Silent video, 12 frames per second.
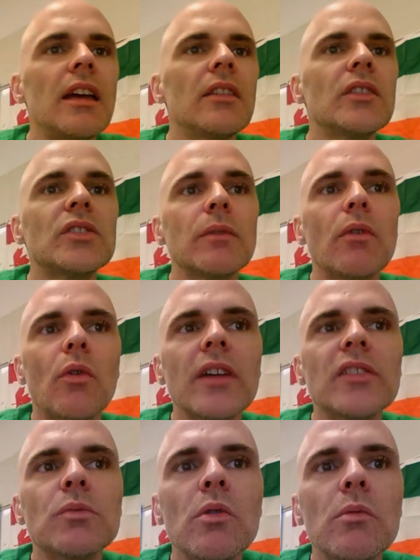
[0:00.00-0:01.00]
and the
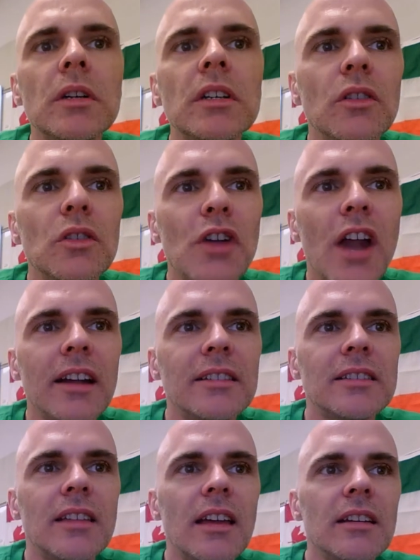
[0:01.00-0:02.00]
civil rights movement in the
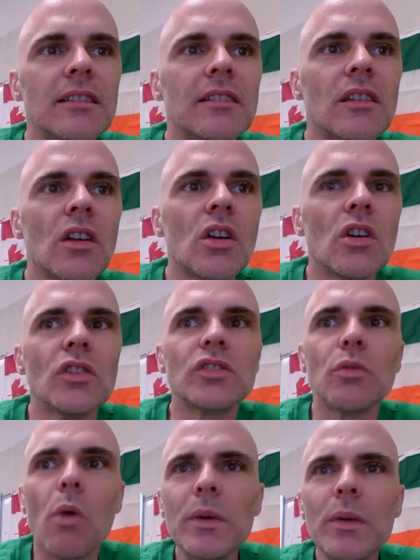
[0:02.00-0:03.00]
United States.
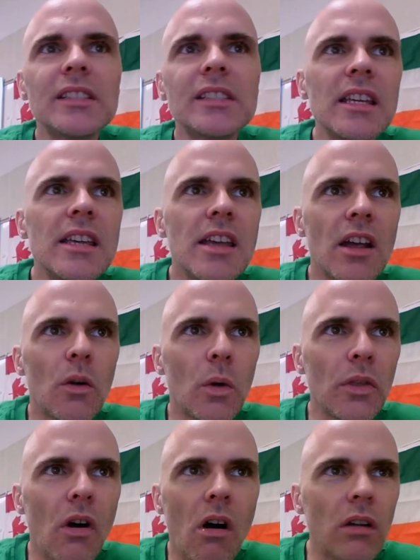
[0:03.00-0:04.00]
So what we see
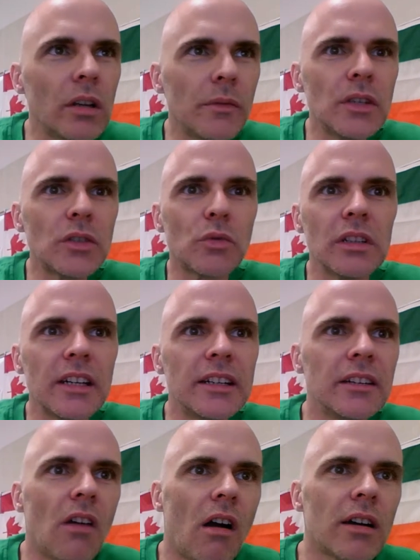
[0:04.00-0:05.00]
here with all of these
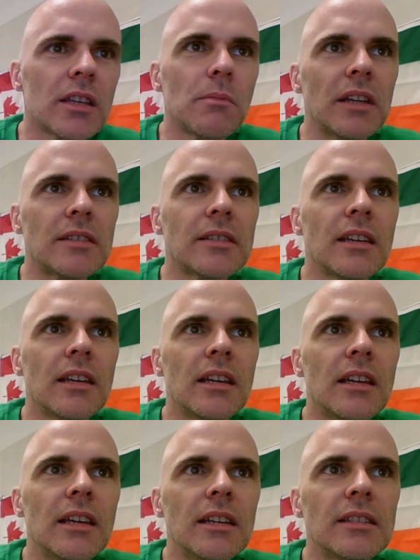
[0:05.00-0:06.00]
related
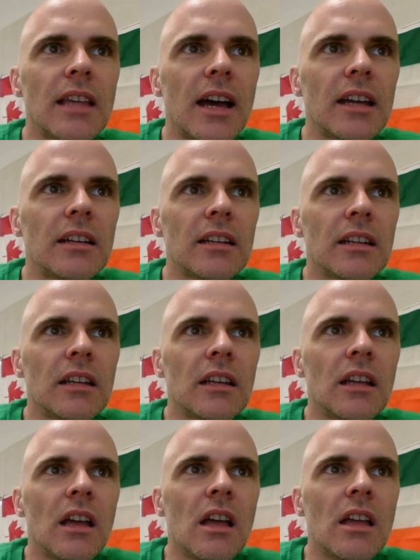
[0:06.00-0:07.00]
arguments is that
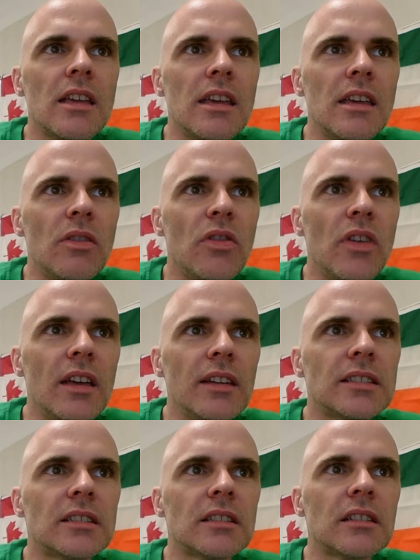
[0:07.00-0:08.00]
in
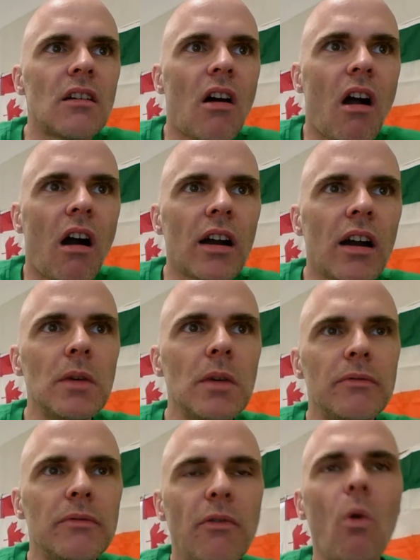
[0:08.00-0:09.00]
this
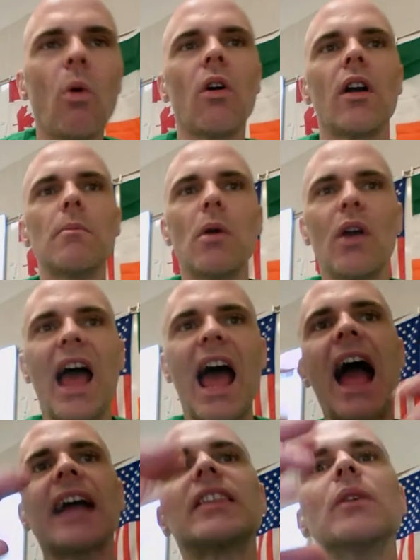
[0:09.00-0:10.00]
argument 4
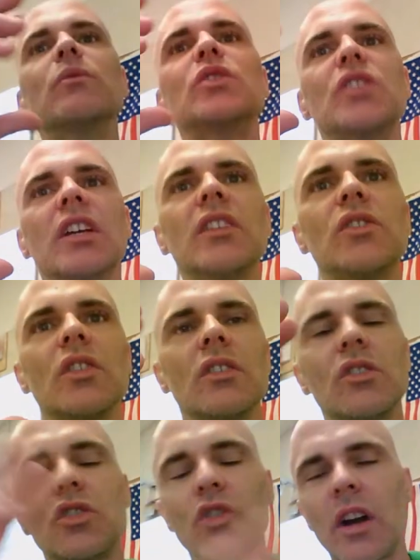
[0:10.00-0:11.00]
about active
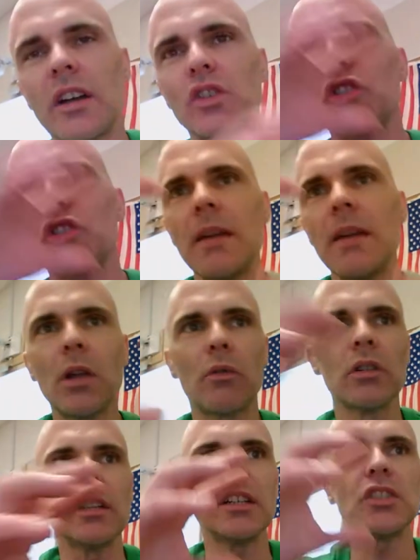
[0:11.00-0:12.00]
citizens trying to shape